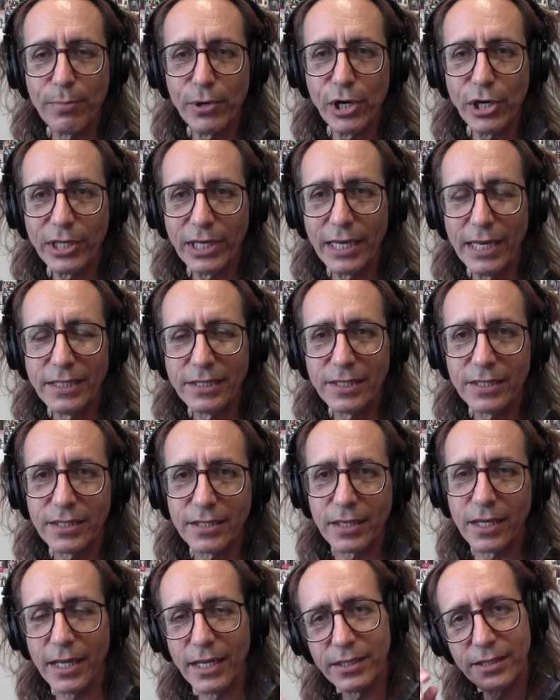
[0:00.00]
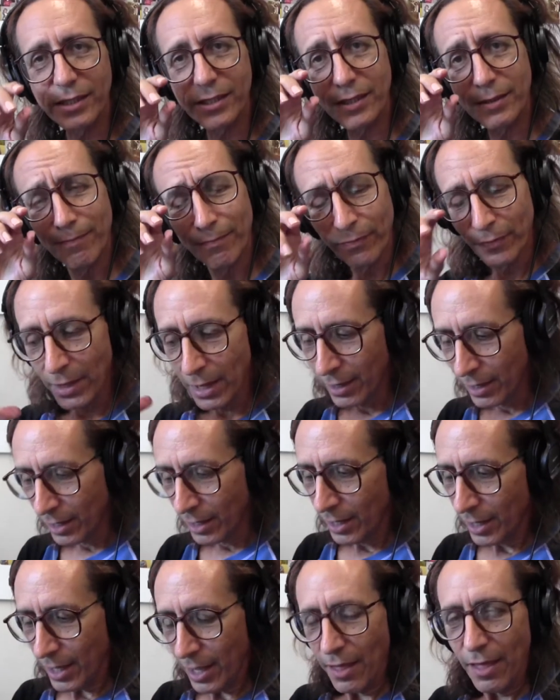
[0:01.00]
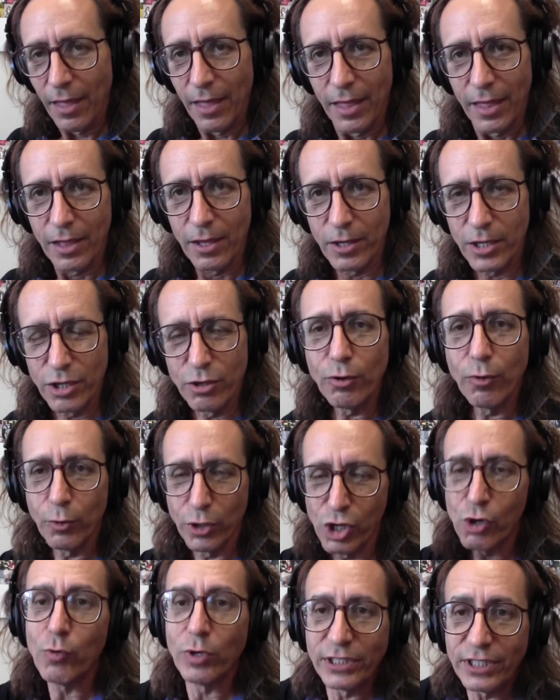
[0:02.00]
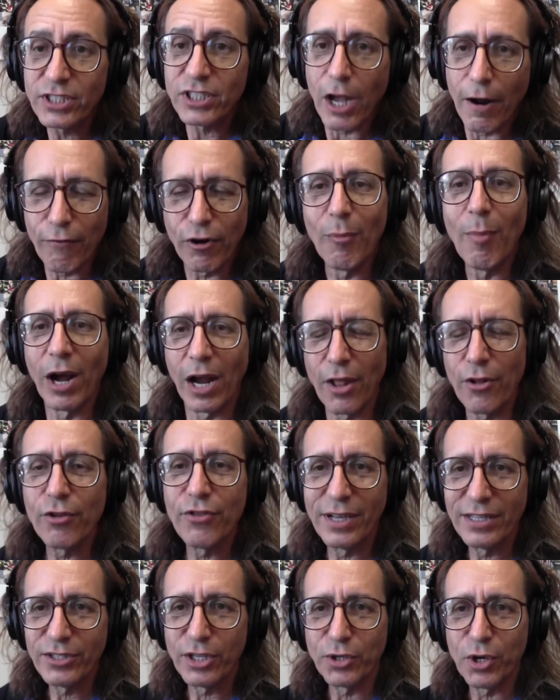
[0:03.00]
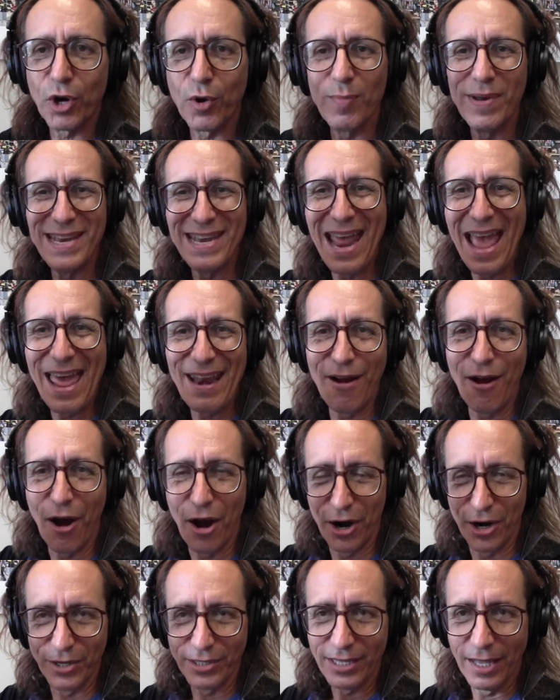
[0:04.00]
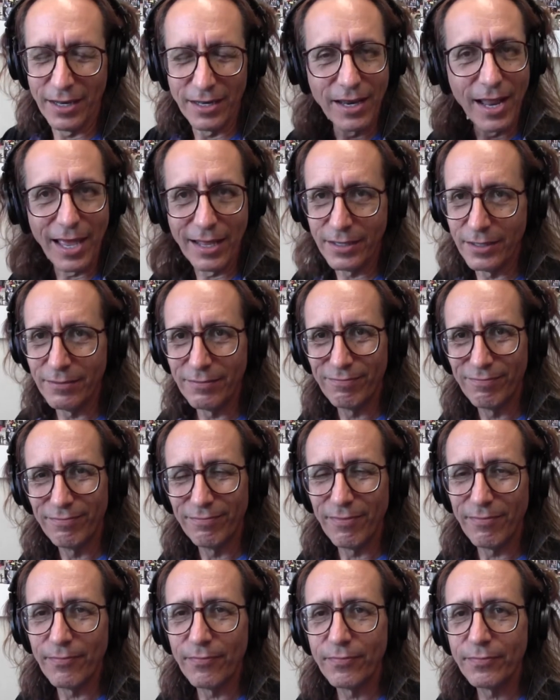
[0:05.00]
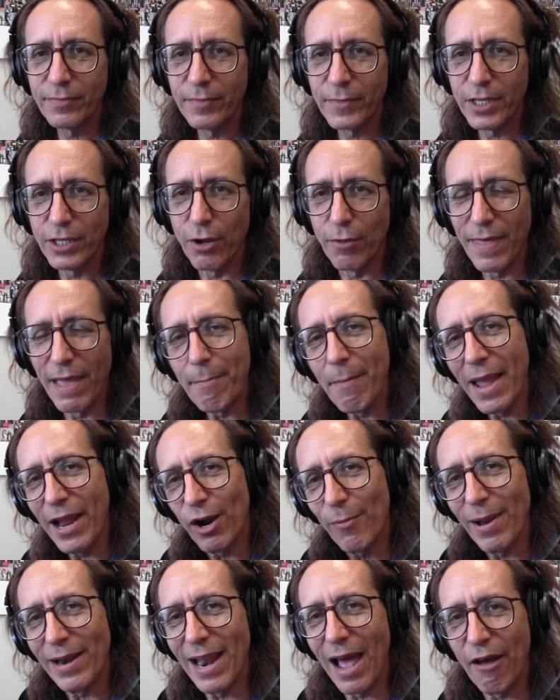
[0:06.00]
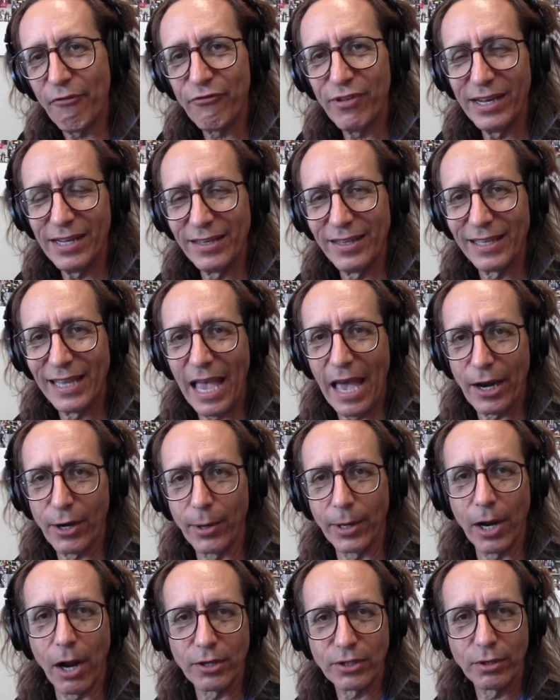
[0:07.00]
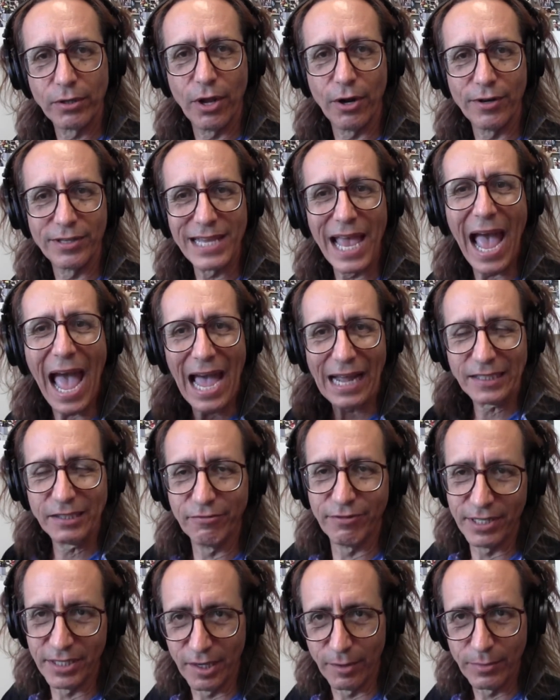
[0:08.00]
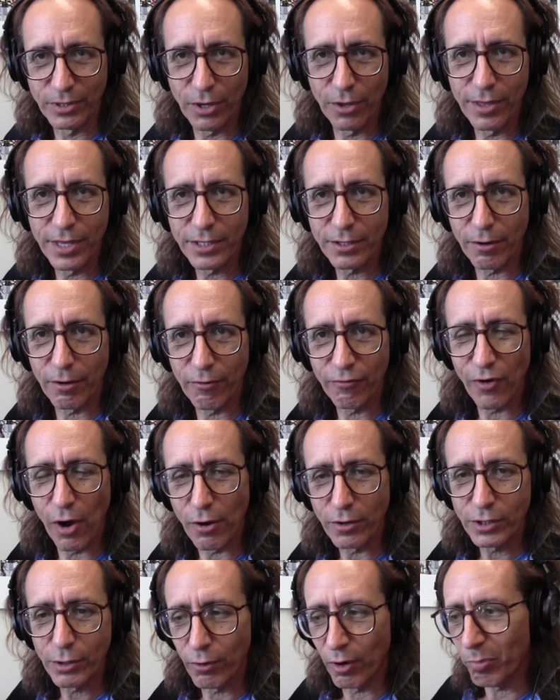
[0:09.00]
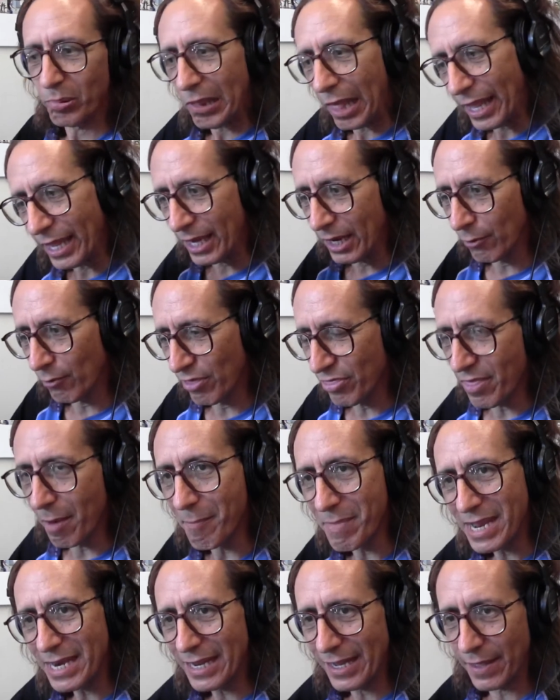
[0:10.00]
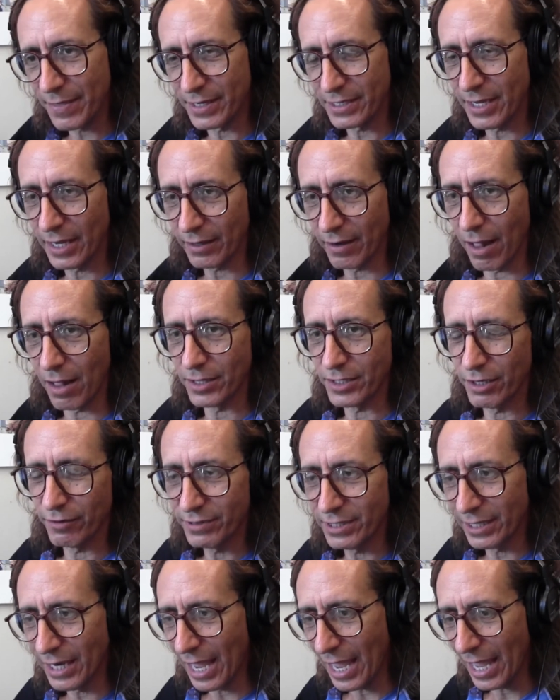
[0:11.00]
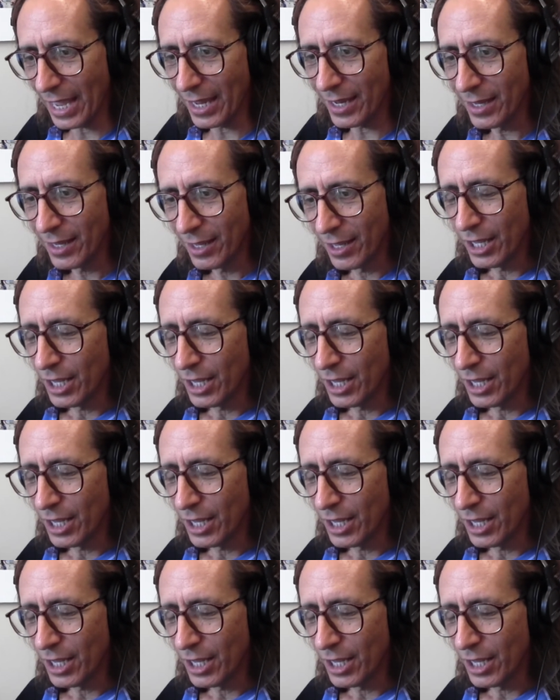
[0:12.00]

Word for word: book. It's it's. You'll, you will discover, among other things, the term net art and, and you know, they may or may not fit into the category also known as hacktivism. So these are folks who are playing with the media and the technology of today.